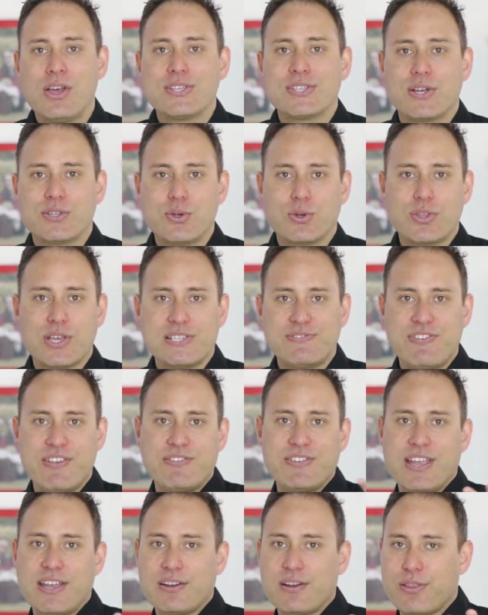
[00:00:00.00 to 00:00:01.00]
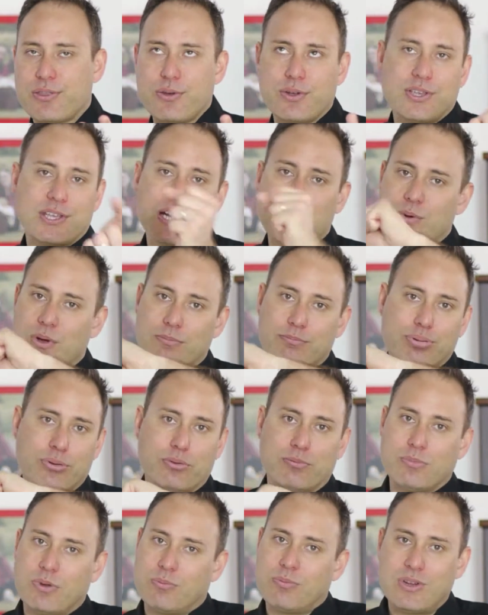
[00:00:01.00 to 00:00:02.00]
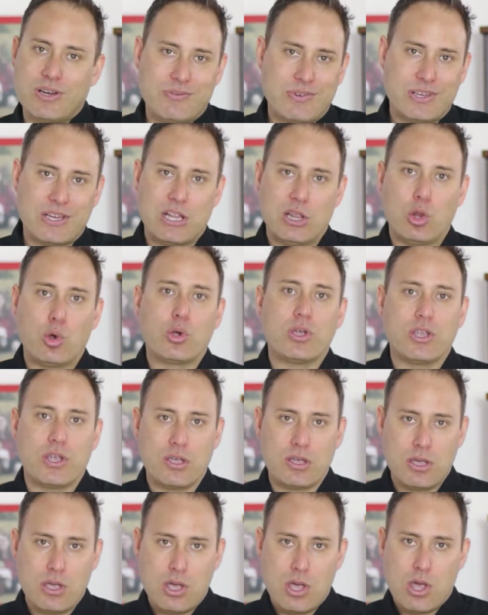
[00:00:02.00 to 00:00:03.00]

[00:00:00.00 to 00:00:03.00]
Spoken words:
So I took those 15 and I thought, you know what, boom, I'm not even going to look at you.